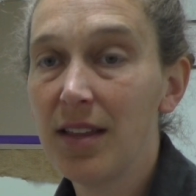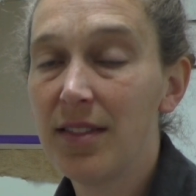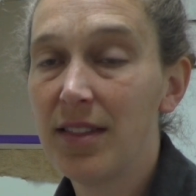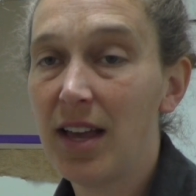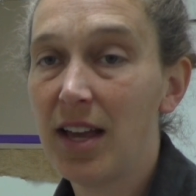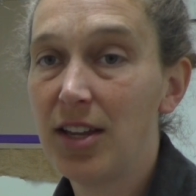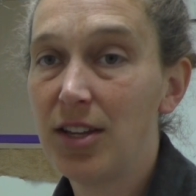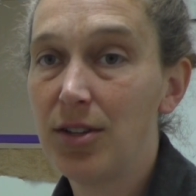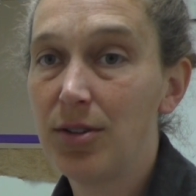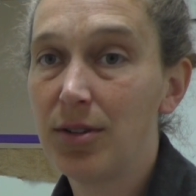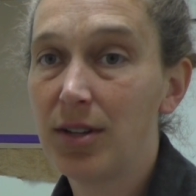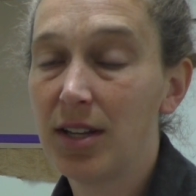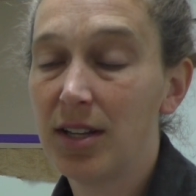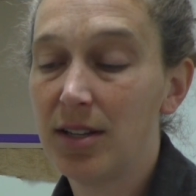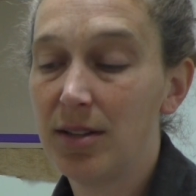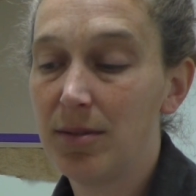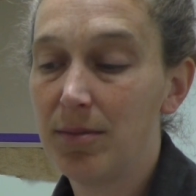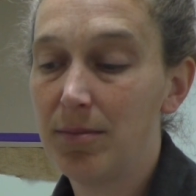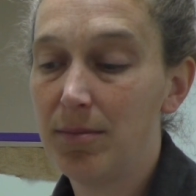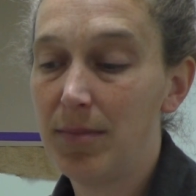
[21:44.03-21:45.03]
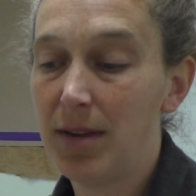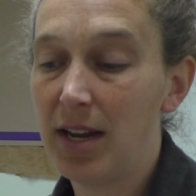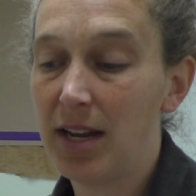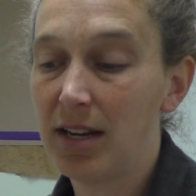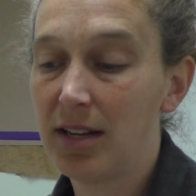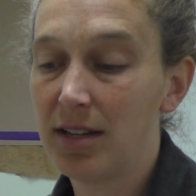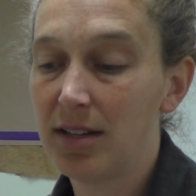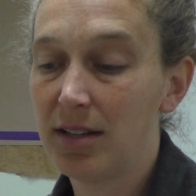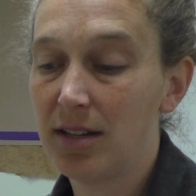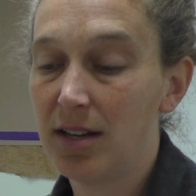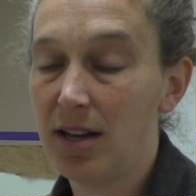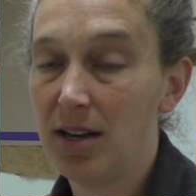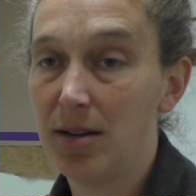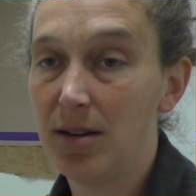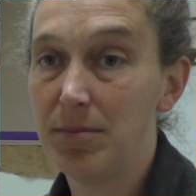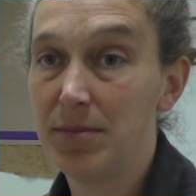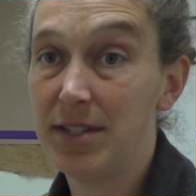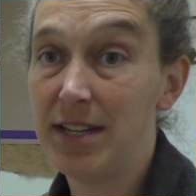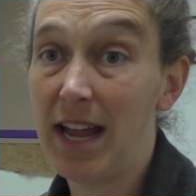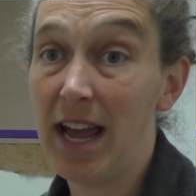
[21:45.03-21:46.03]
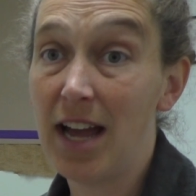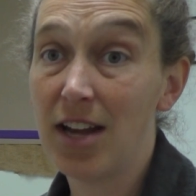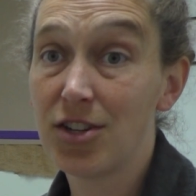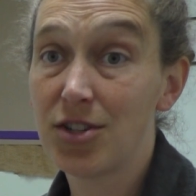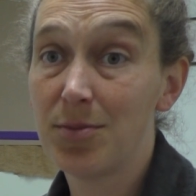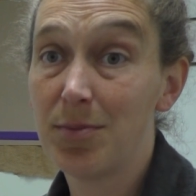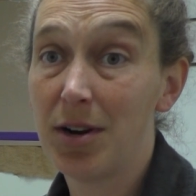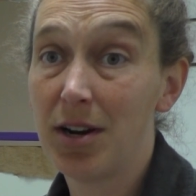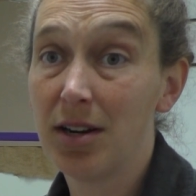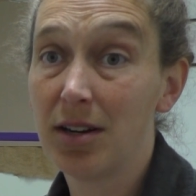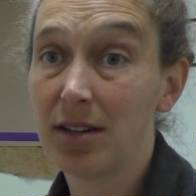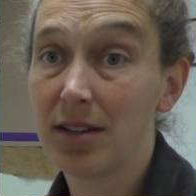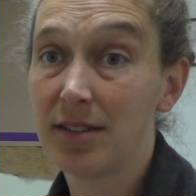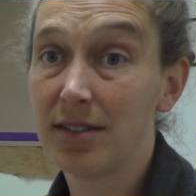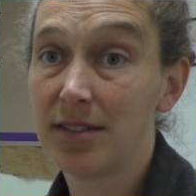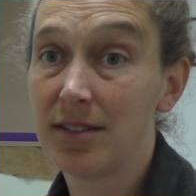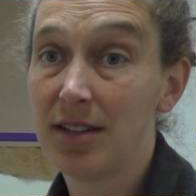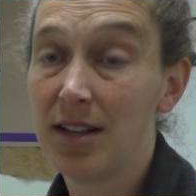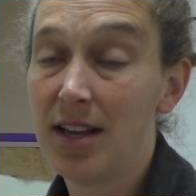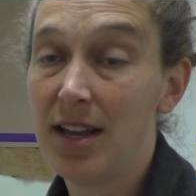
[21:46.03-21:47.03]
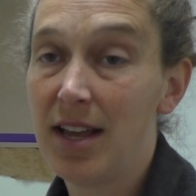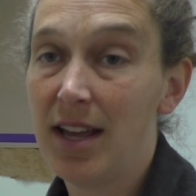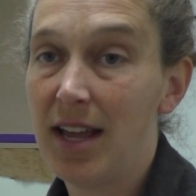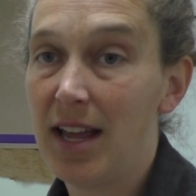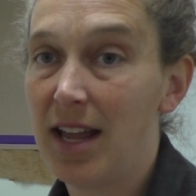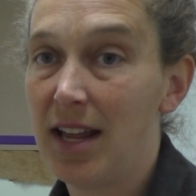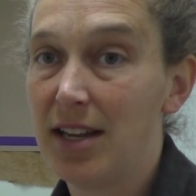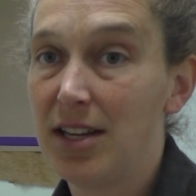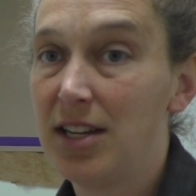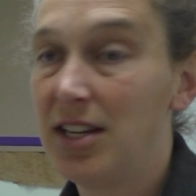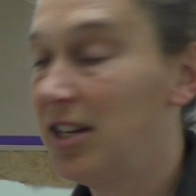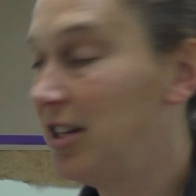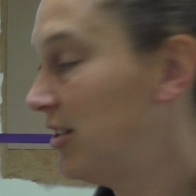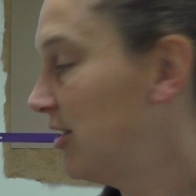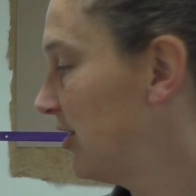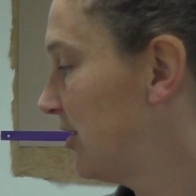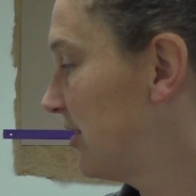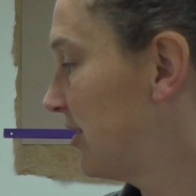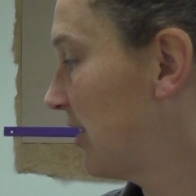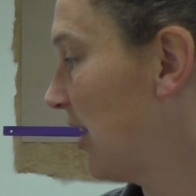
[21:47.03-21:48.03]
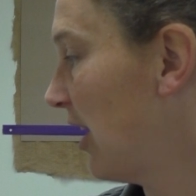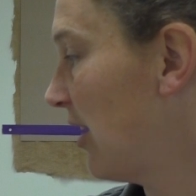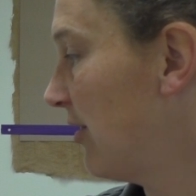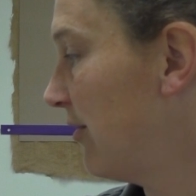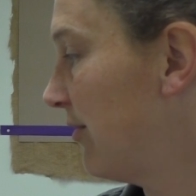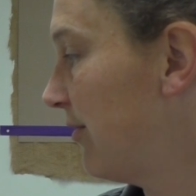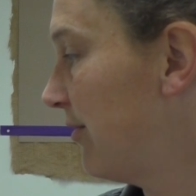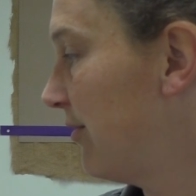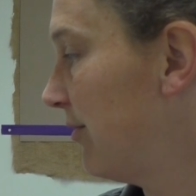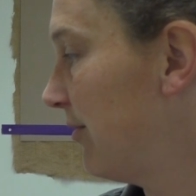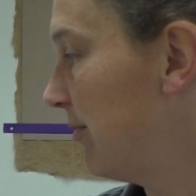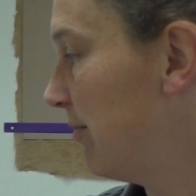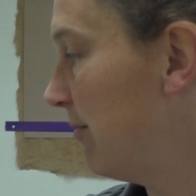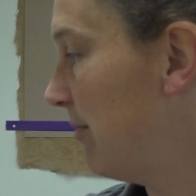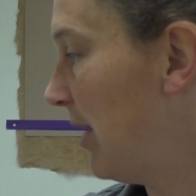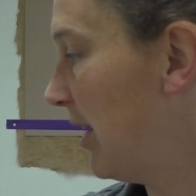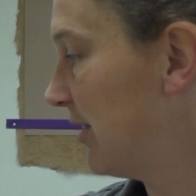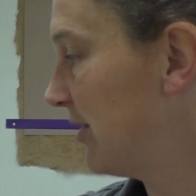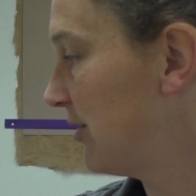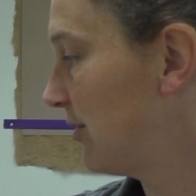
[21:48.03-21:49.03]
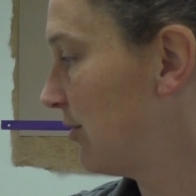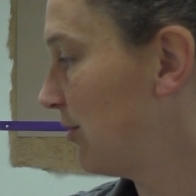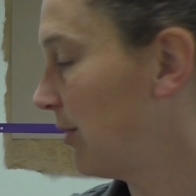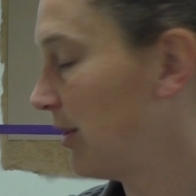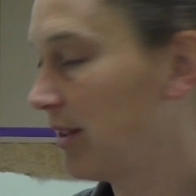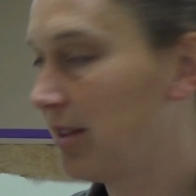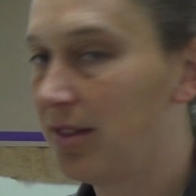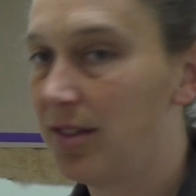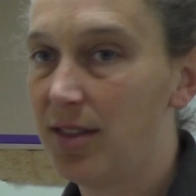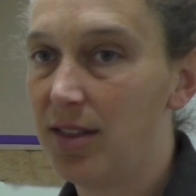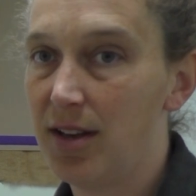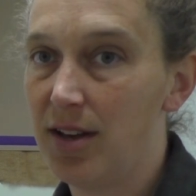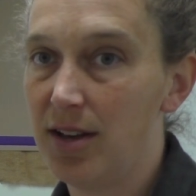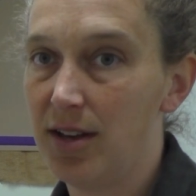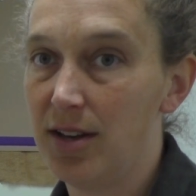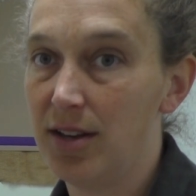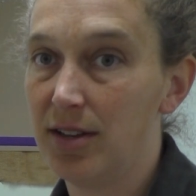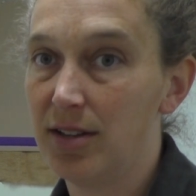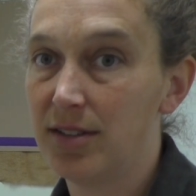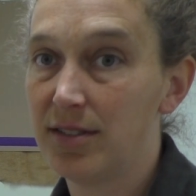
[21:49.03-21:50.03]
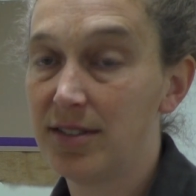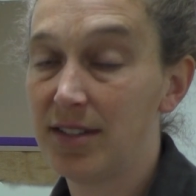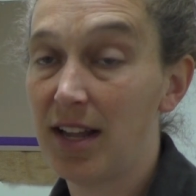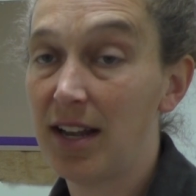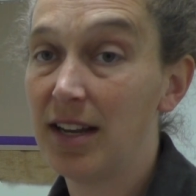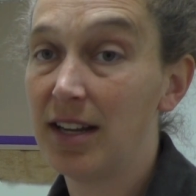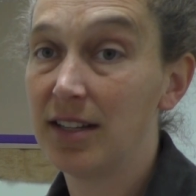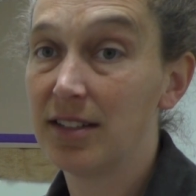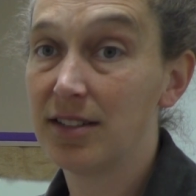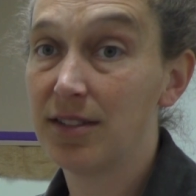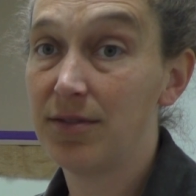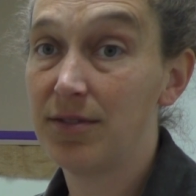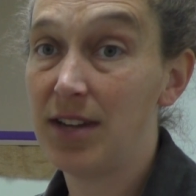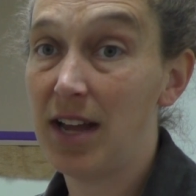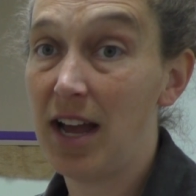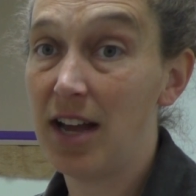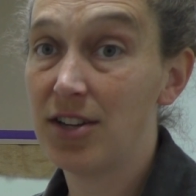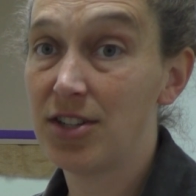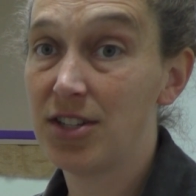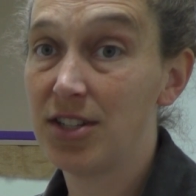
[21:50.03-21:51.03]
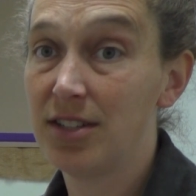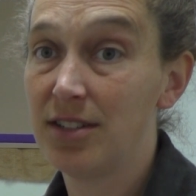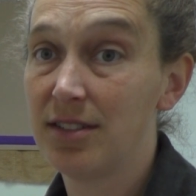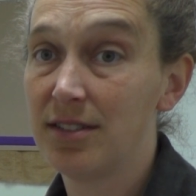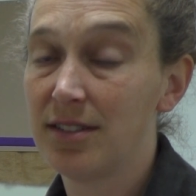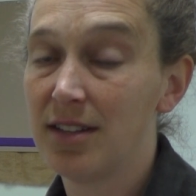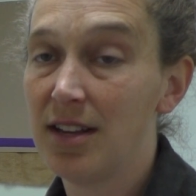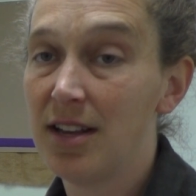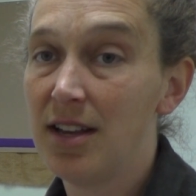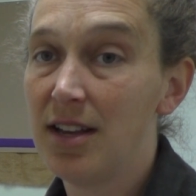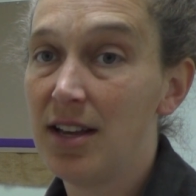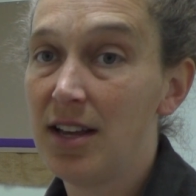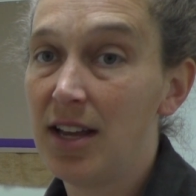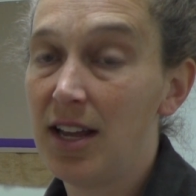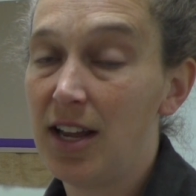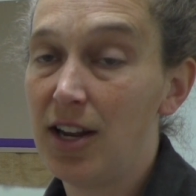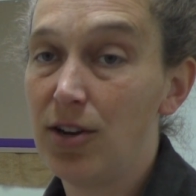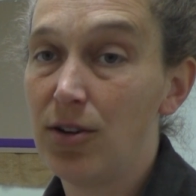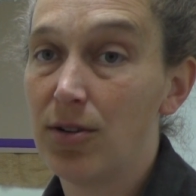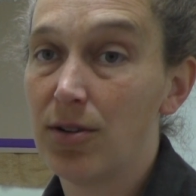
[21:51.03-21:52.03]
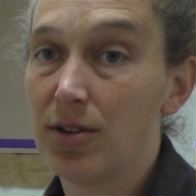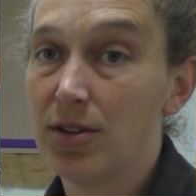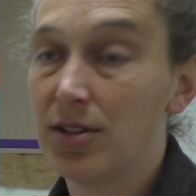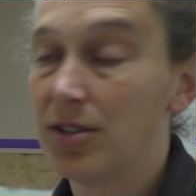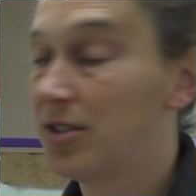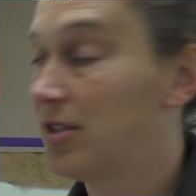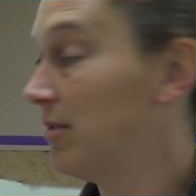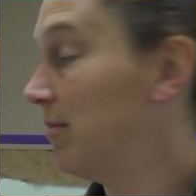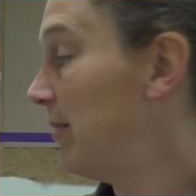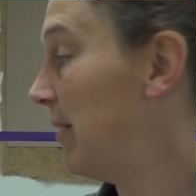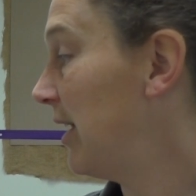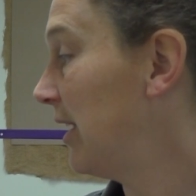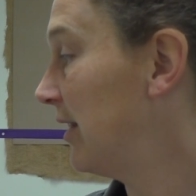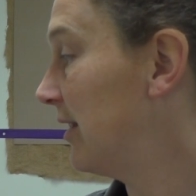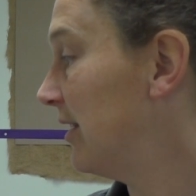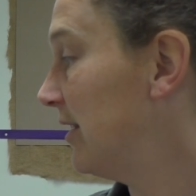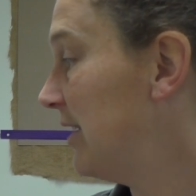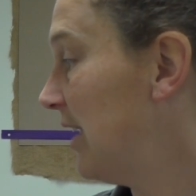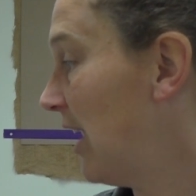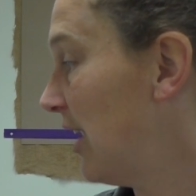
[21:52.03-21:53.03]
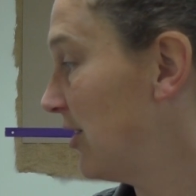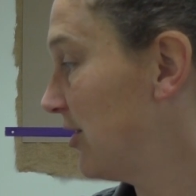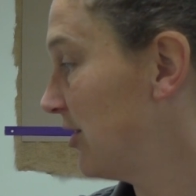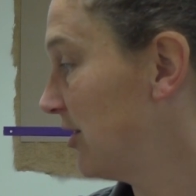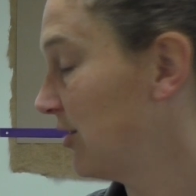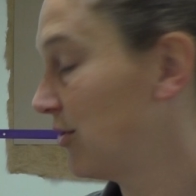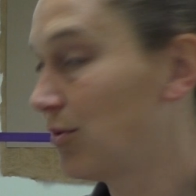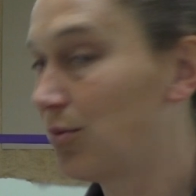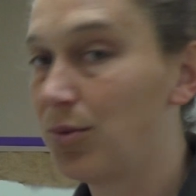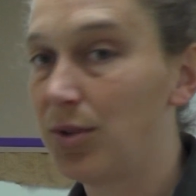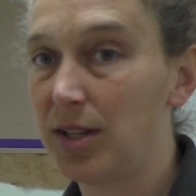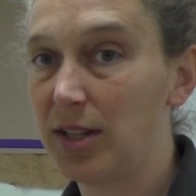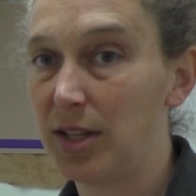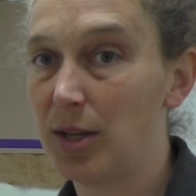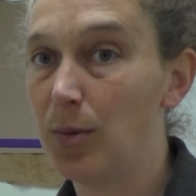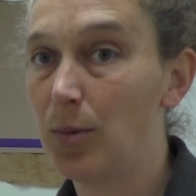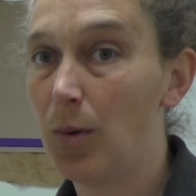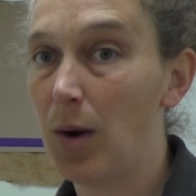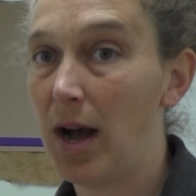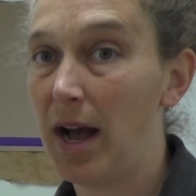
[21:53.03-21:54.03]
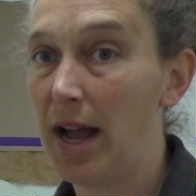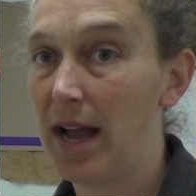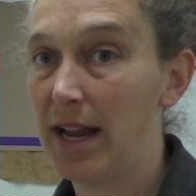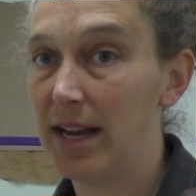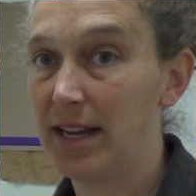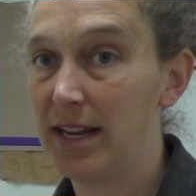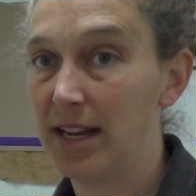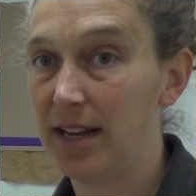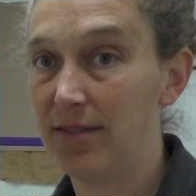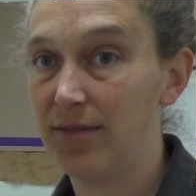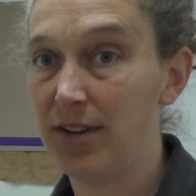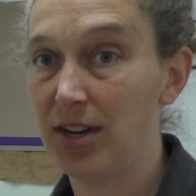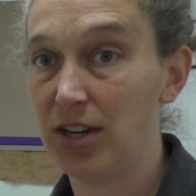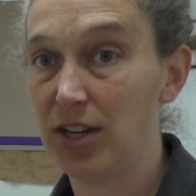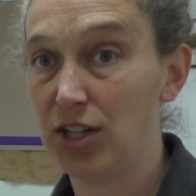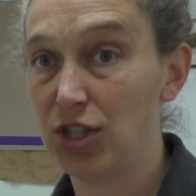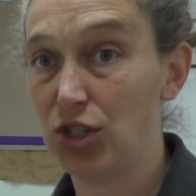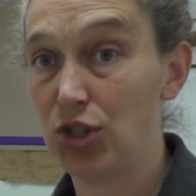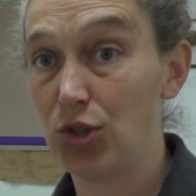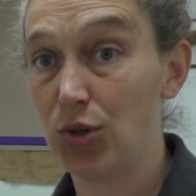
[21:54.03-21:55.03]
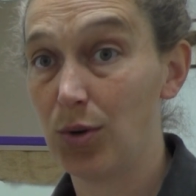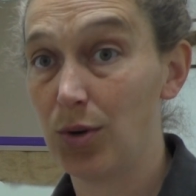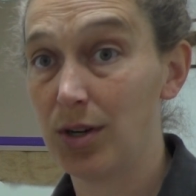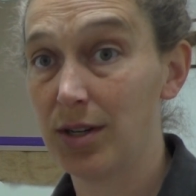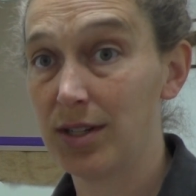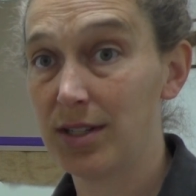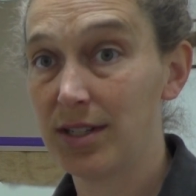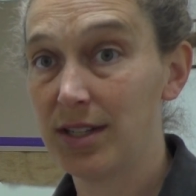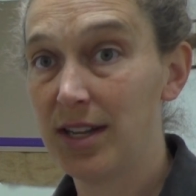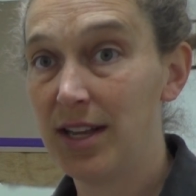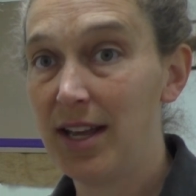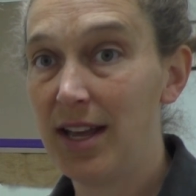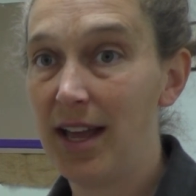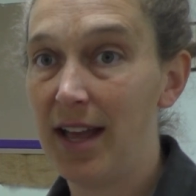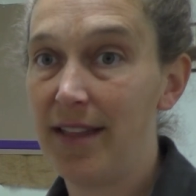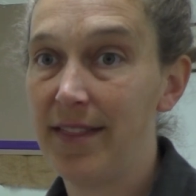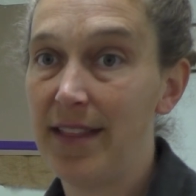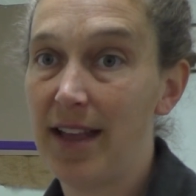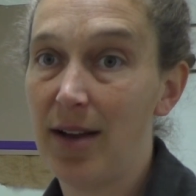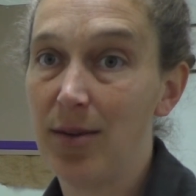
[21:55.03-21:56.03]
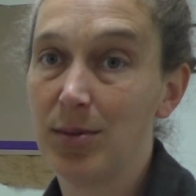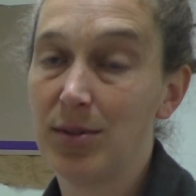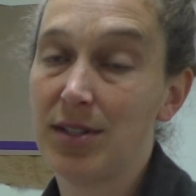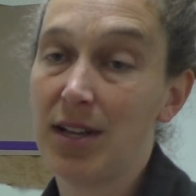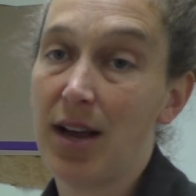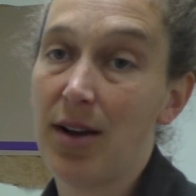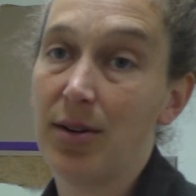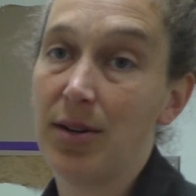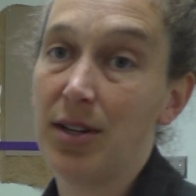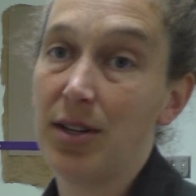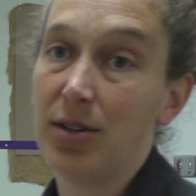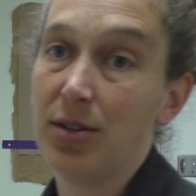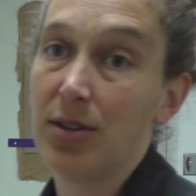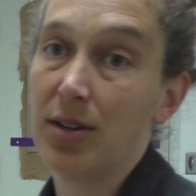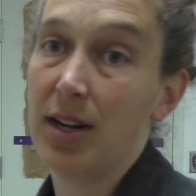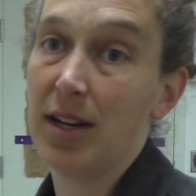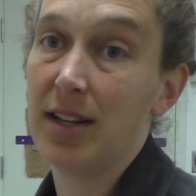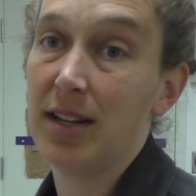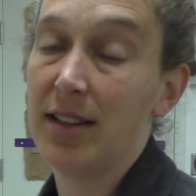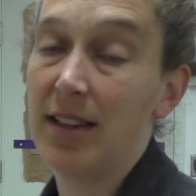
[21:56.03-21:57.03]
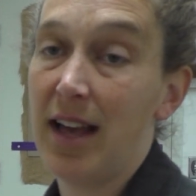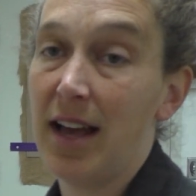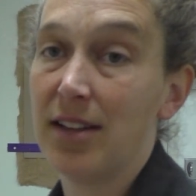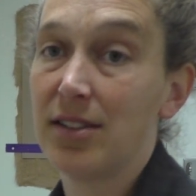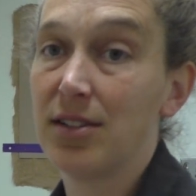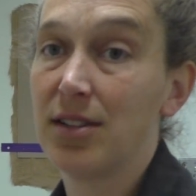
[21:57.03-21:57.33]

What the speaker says: that you can make dash marks, and he just kind of messed with the settings of dashes in order to make the dashes really wide and very short, and that was how he created that.